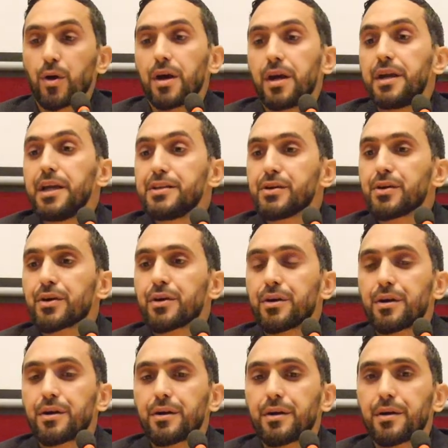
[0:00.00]
either
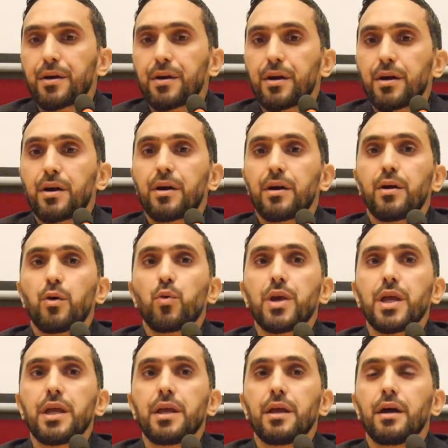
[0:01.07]

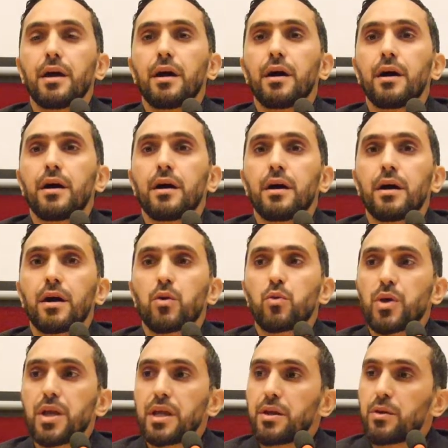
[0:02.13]
we
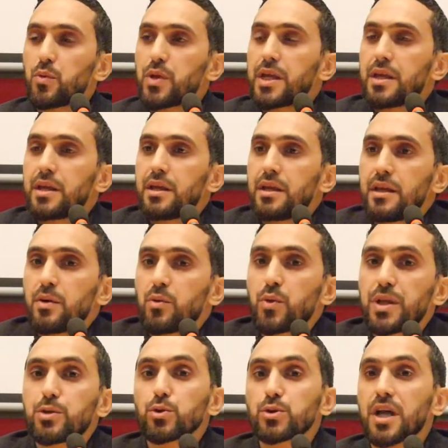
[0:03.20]

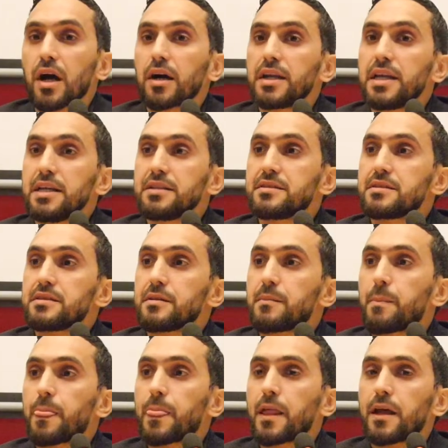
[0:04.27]
do taqleed.
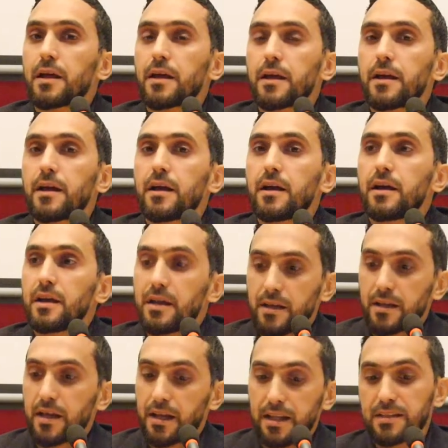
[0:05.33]

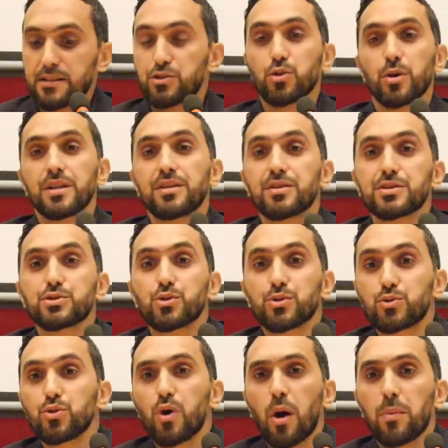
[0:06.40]
There's
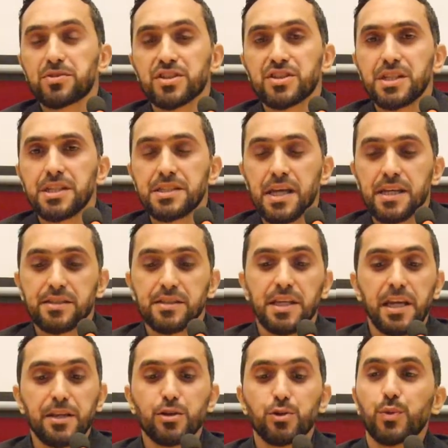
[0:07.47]
two options, he says.
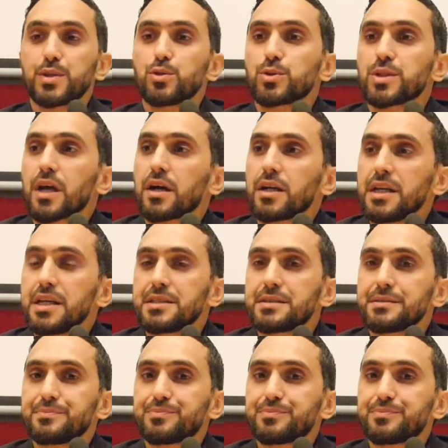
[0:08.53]
Either we do taqleed,